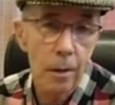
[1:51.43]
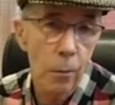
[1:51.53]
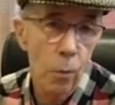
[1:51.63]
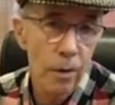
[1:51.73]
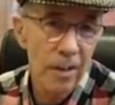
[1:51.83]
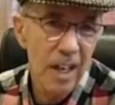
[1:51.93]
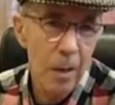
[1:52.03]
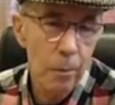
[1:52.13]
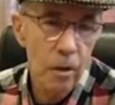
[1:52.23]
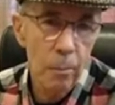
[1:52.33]
one that
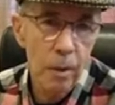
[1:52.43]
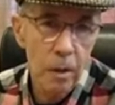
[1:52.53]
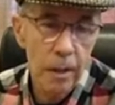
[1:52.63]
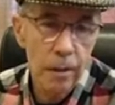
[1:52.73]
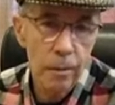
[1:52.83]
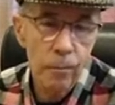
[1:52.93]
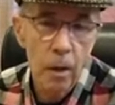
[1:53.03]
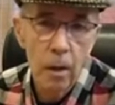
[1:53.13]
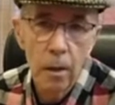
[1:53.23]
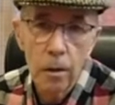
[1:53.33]
came a little bit later,
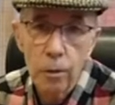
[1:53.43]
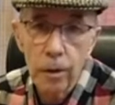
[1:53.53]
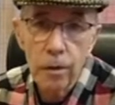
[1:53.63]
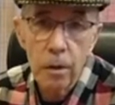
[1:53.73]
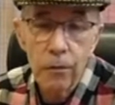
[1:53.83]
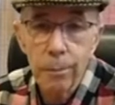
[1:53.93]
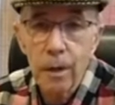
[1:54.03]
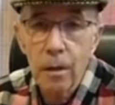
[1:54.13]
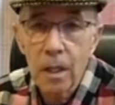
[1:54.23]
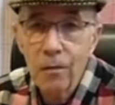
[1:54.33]
stretching from the
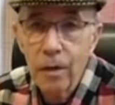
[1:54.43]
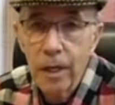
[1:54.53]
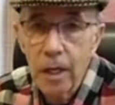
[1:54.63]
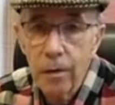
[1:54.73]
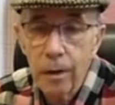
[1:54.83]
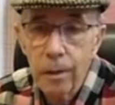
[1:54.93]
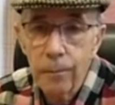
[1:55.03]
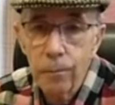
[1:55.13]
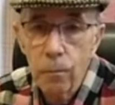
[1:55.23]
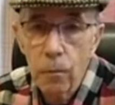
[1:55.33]
Cleveland area
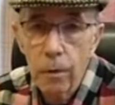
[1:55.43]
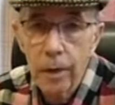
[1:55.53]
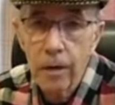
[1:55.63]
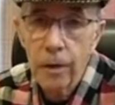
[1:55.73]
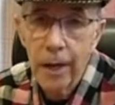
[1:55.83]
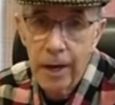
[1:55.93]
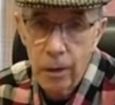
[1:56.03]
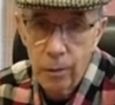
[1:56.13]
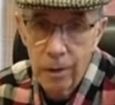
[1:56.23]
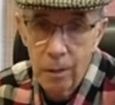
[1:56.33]
down to
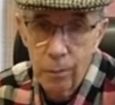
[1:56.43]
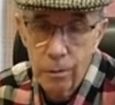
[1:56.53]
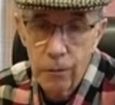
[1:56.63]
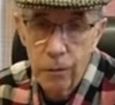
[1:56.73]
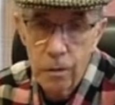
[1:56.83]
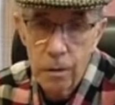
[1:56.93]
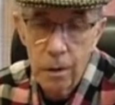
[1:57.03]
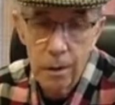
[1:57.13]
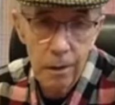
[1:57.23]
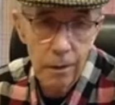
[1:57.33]
Akron. That was the first
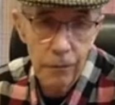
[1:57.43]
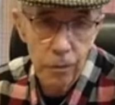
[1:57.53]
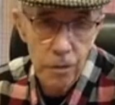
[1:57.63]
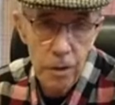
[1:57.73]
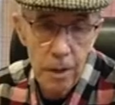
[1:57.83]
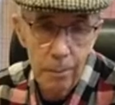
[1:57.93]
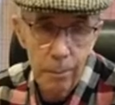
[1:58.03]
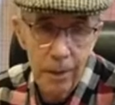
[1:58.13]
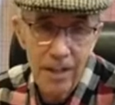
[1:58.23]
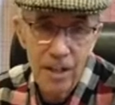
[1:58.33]
step
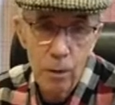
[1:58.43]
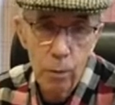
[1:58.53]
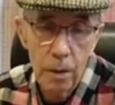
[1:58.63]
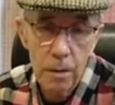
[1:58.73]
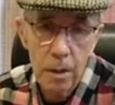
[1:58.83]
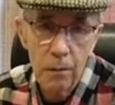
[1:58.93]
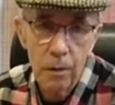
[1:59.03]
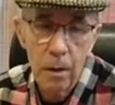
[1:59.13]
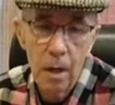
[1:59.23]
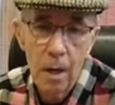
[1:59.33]
in
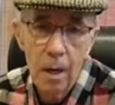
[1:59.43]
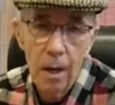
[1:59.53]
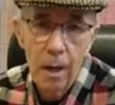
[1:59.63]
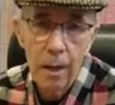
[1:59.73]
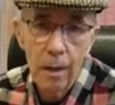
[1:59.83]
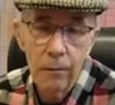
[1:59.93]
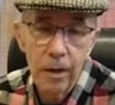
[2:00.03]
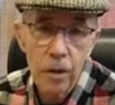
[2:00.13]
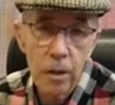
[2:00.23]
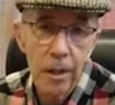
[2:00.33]
1827. And then
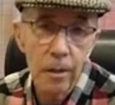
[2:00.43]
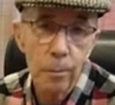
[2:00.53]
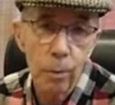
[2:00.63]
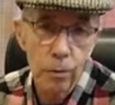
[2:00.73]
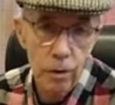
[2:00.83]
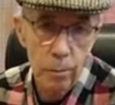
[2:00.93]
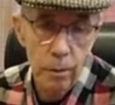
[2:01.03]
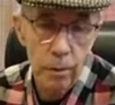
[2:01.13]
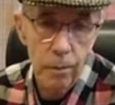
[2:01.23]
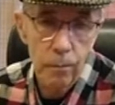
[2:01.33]
eventually down to
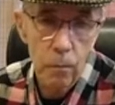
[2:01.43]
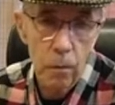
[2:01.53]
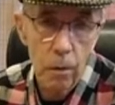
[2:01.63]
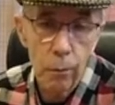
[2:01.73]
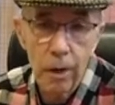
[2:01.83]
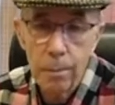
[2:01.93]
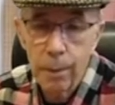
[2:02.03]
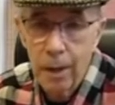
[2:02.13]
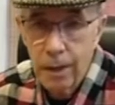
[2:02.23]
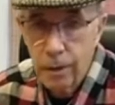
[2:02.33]
Portsmouth, right
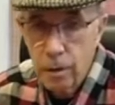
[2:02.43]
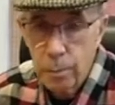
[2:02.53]
by this